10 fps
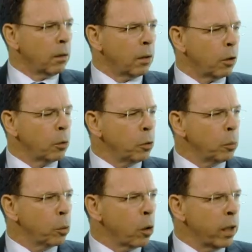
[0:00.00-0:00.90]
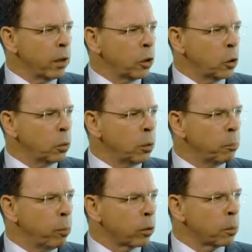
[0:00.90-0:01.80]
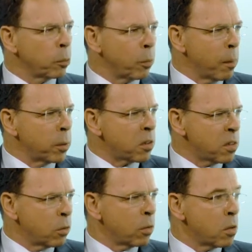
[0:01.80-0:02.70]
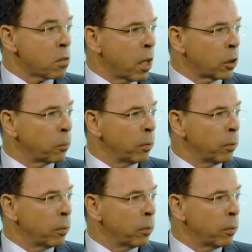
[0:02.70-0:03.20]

Now, you brought in two important parameters into the discussion,